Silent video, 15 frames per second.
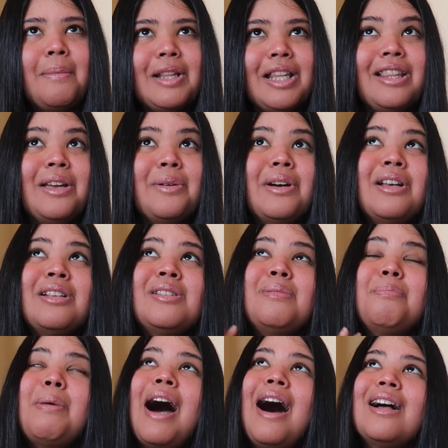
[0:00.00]
But then there were
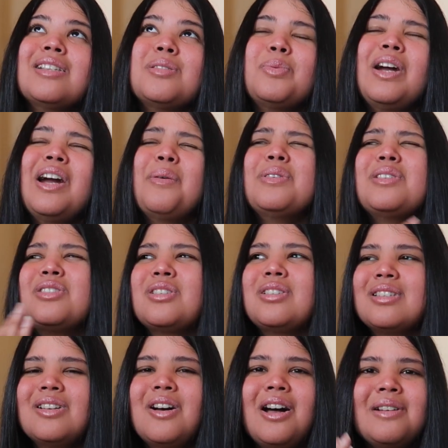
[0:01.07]
parts where I was
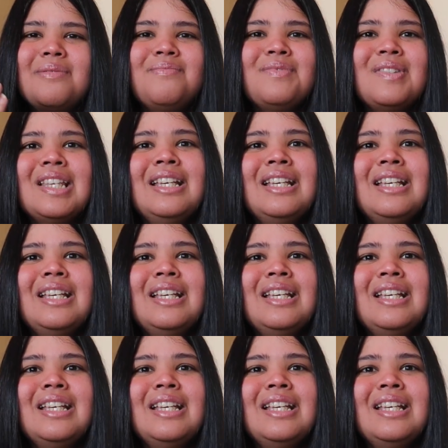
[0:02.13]
just not